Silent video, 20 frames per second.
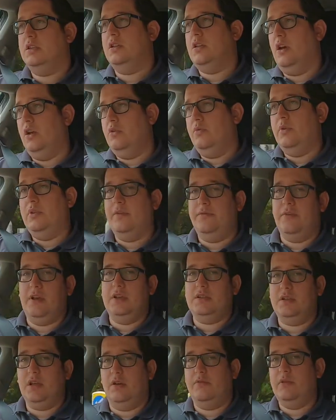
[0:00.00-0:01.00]
go with a
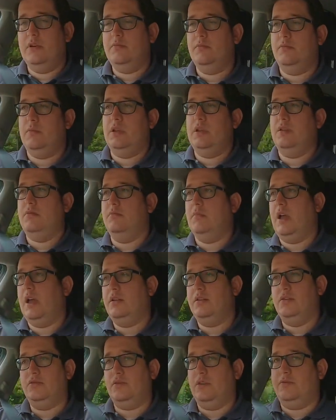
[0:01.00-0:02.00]
face covering being
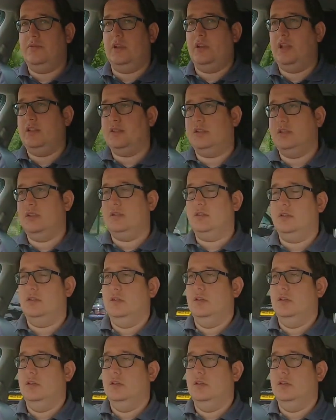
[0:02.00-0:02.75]
mandatory for the lessons.